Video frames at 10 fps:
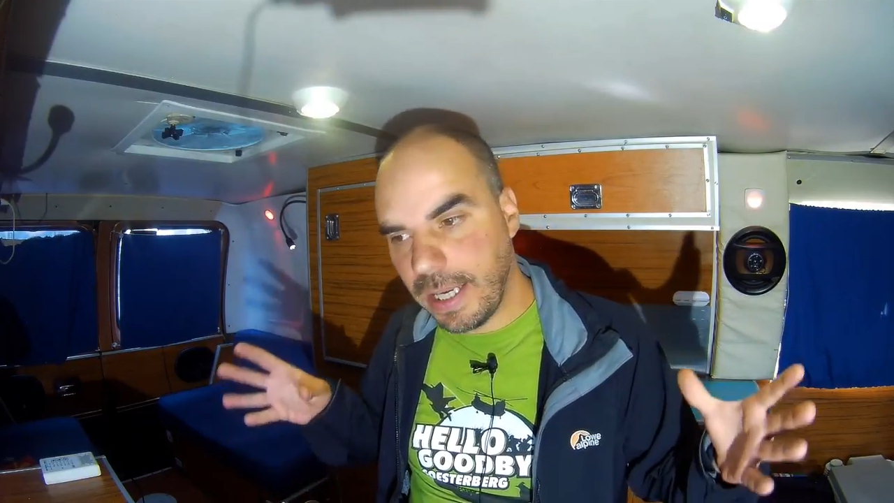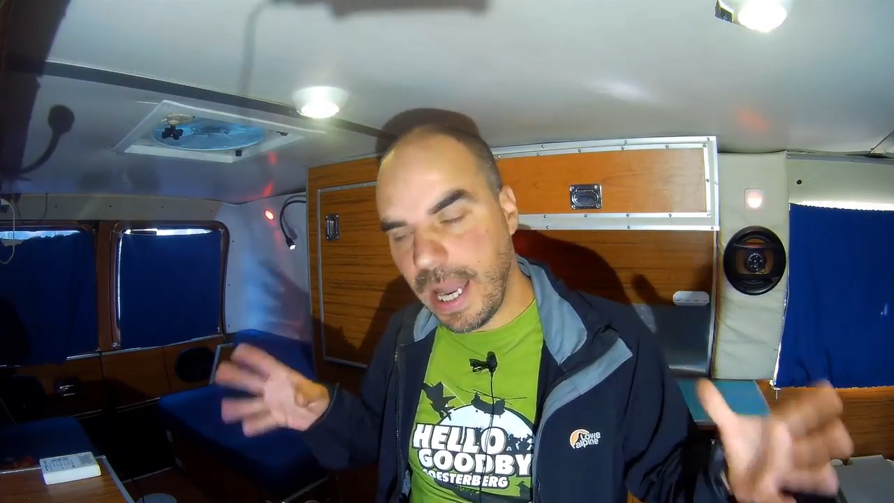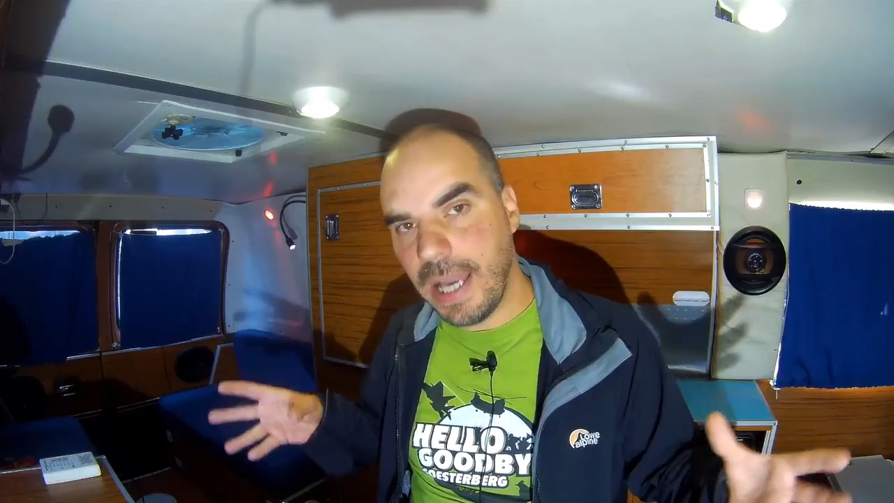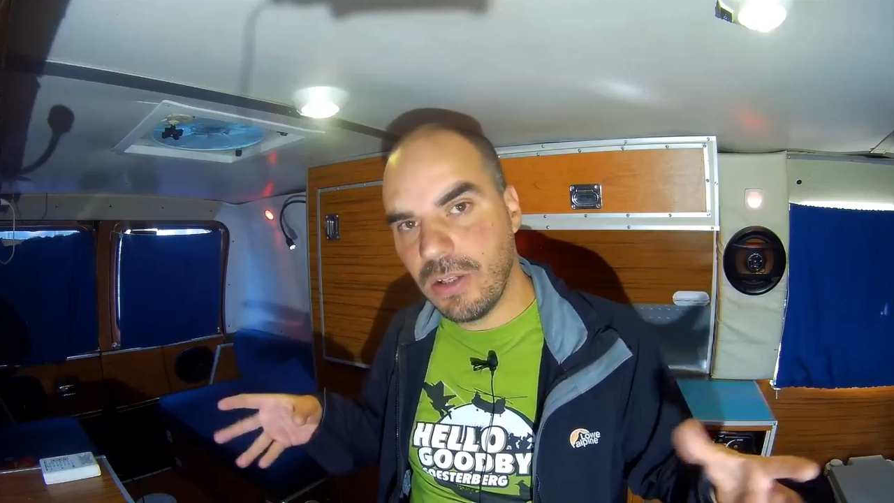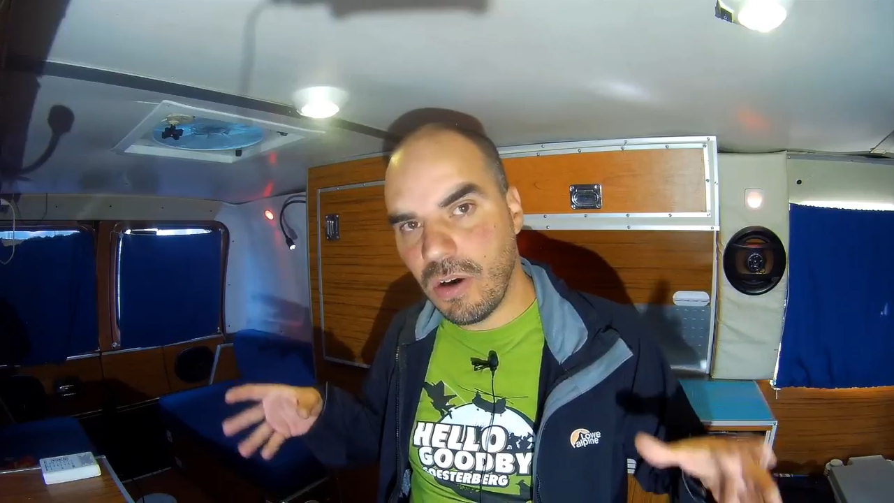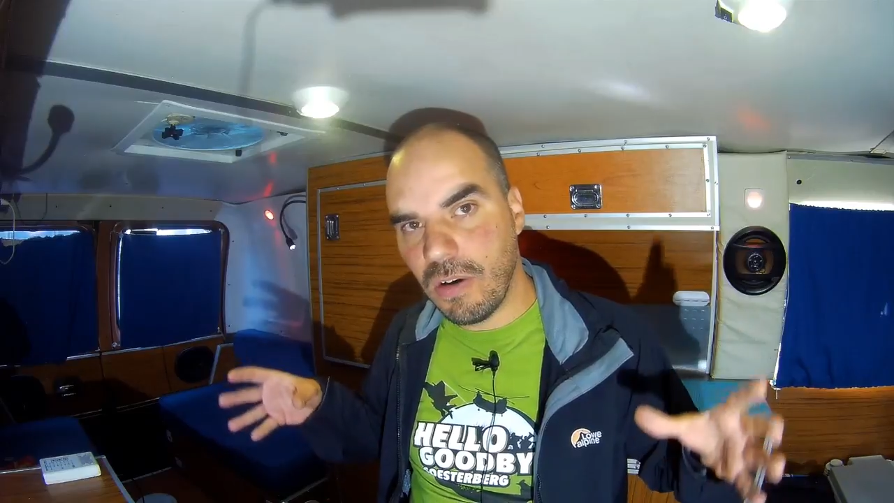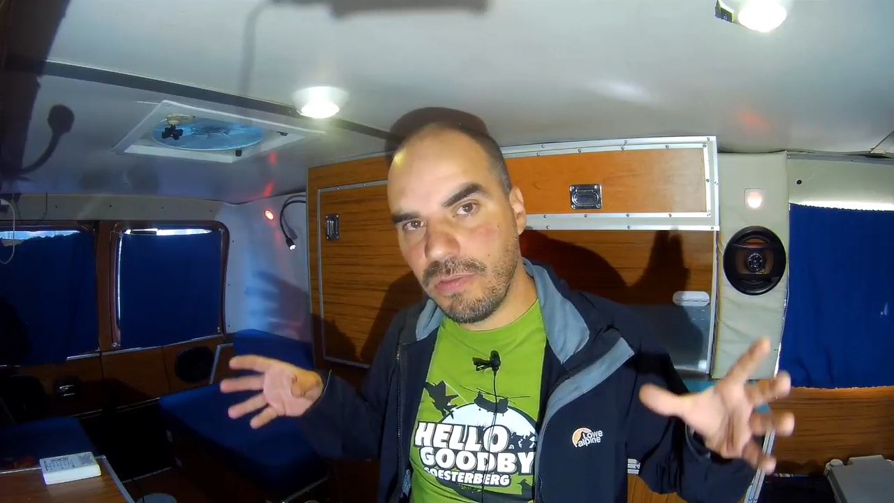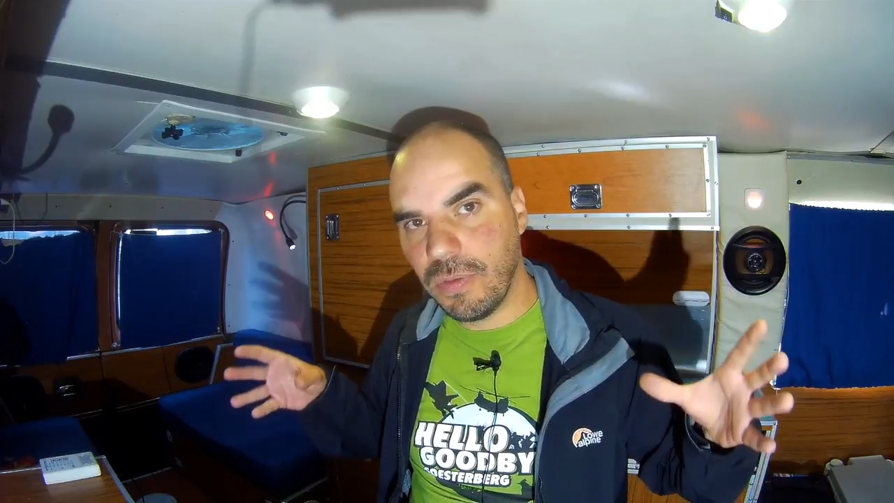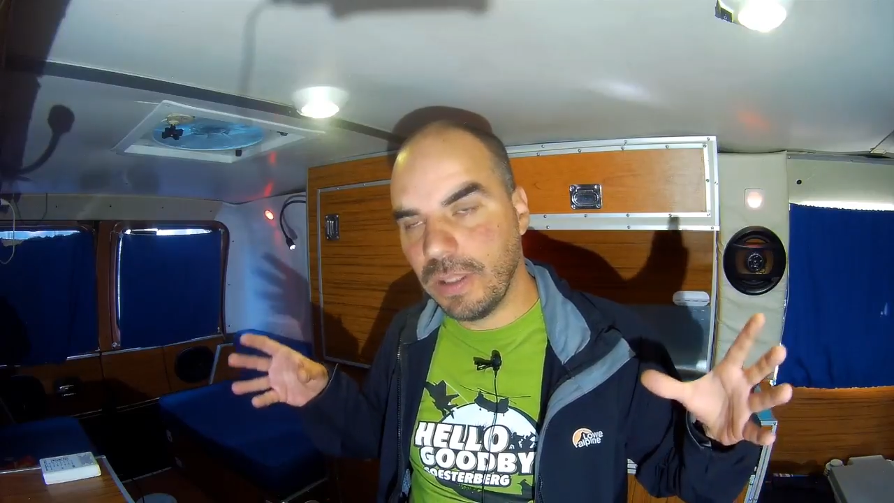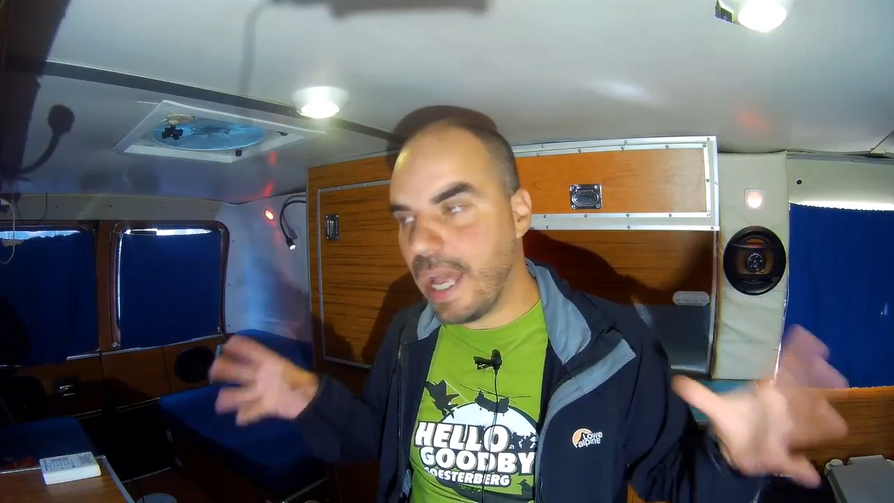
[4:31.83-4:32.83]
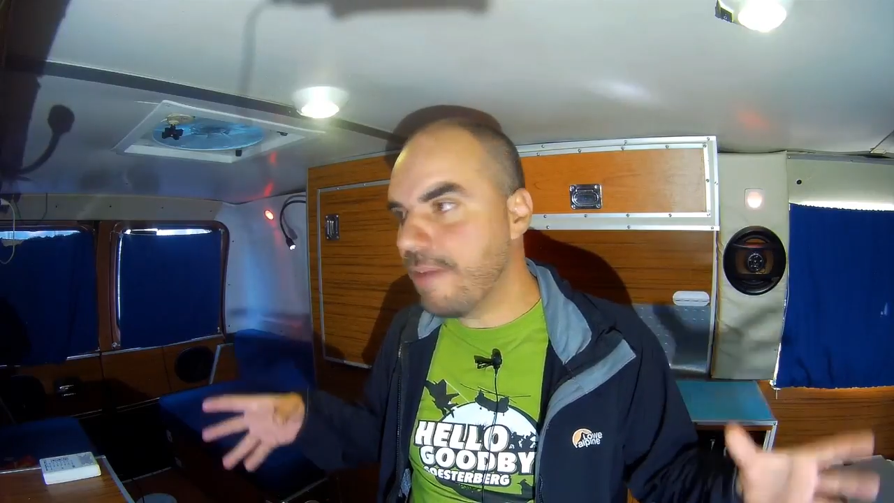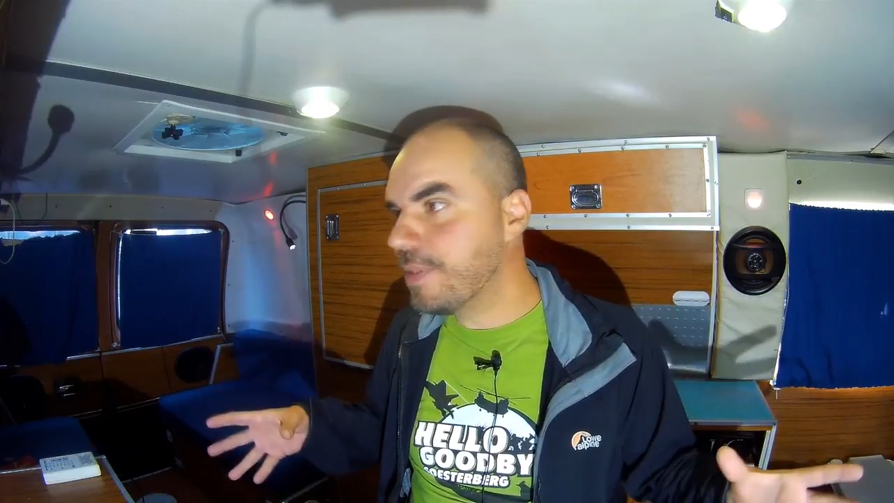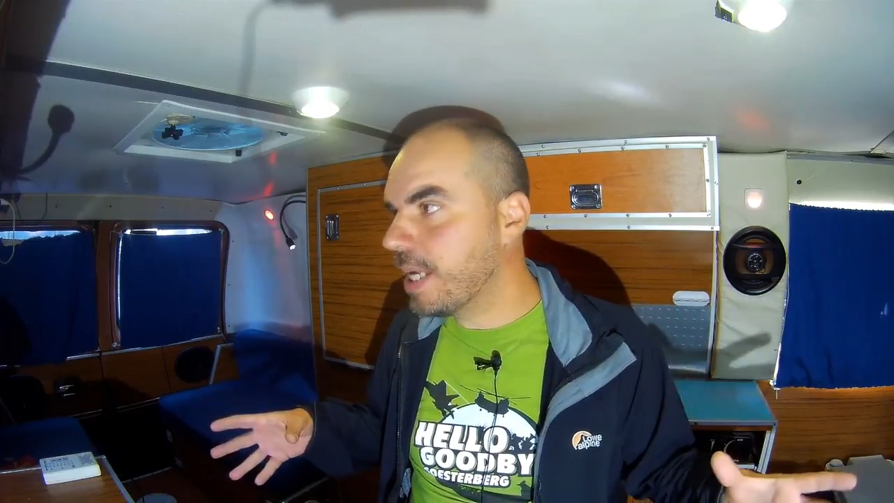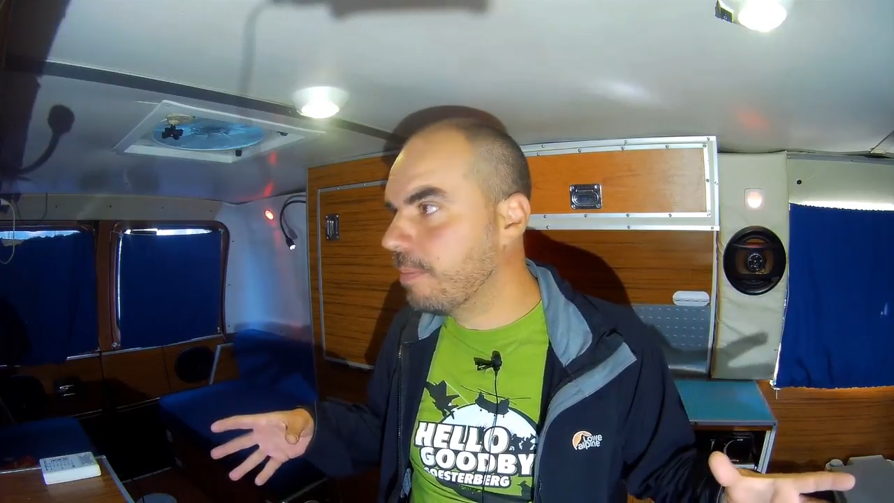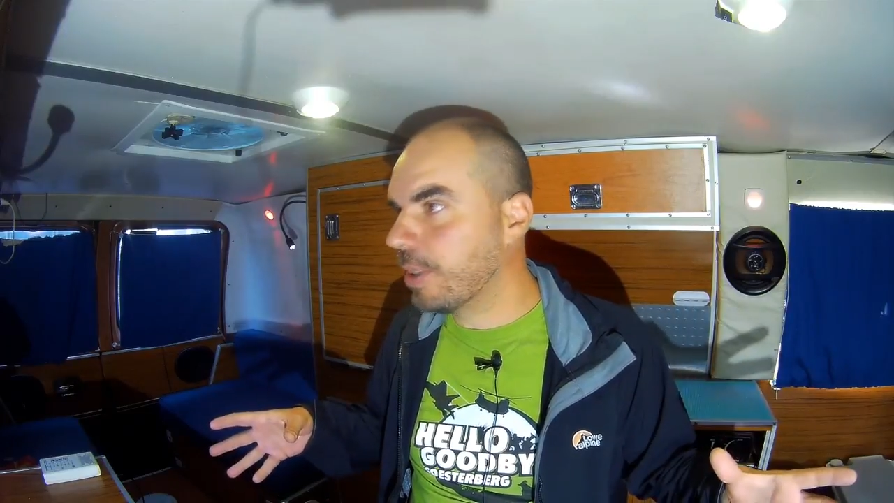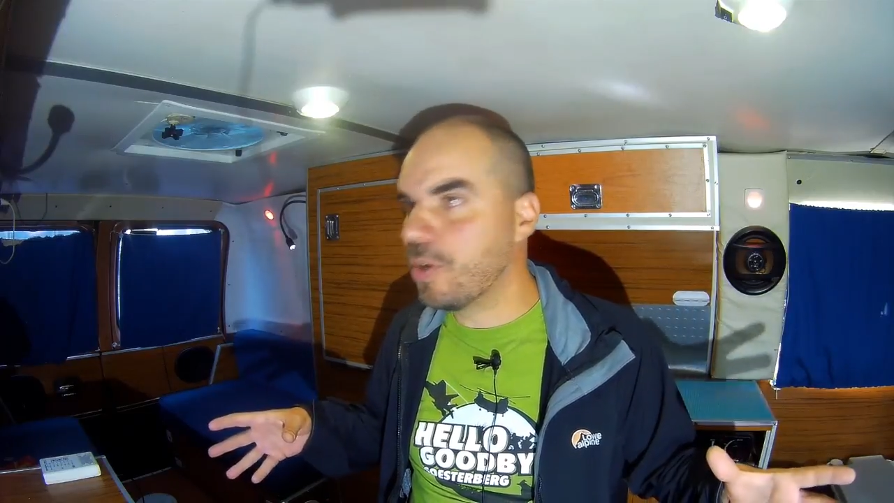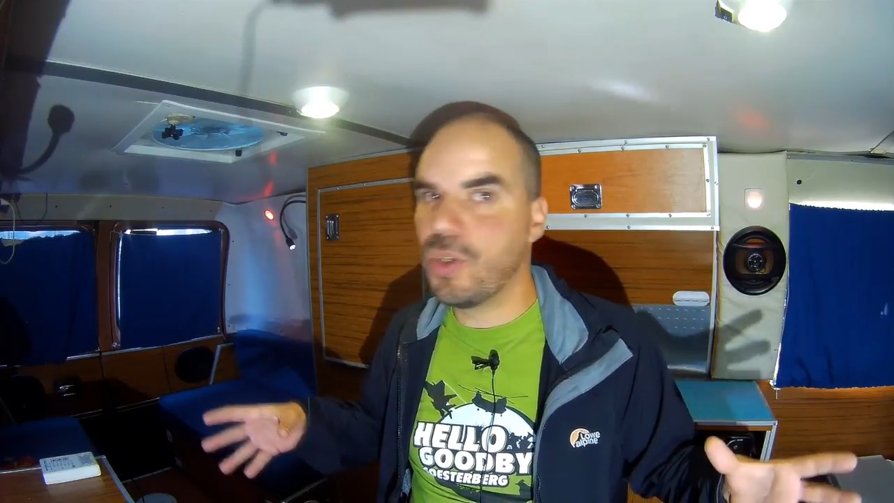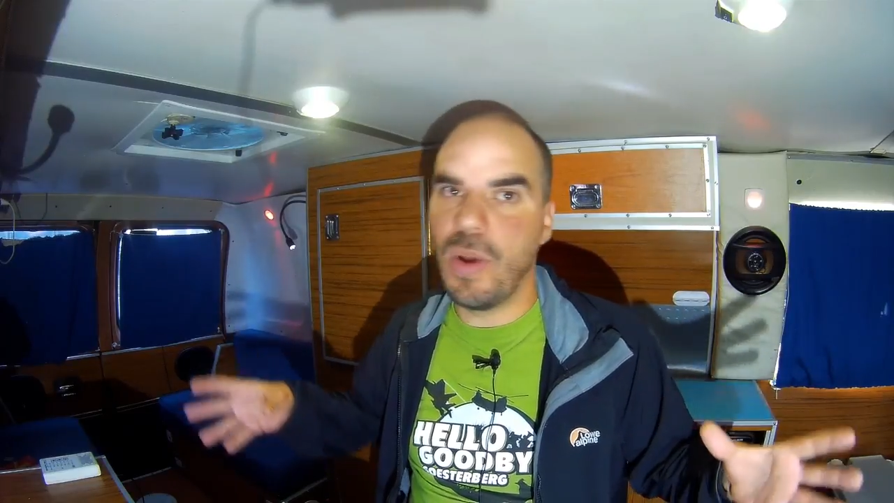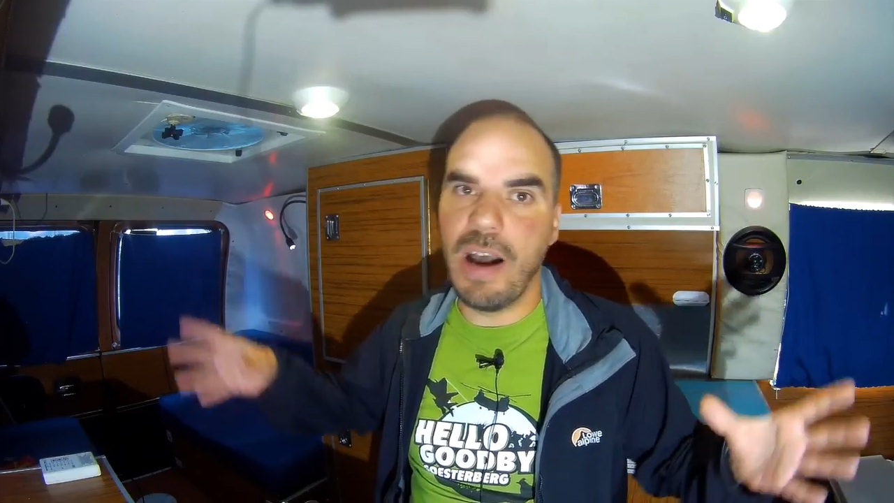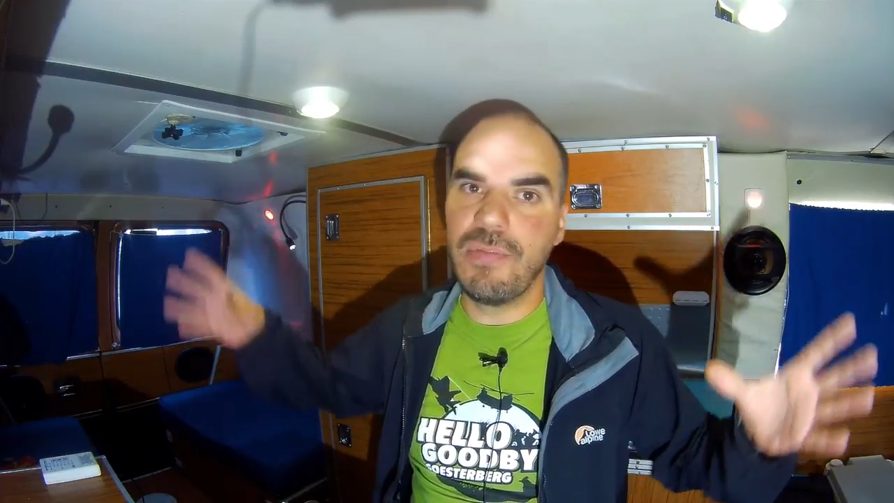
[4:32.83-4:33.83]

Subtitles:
kind of lifestyle because you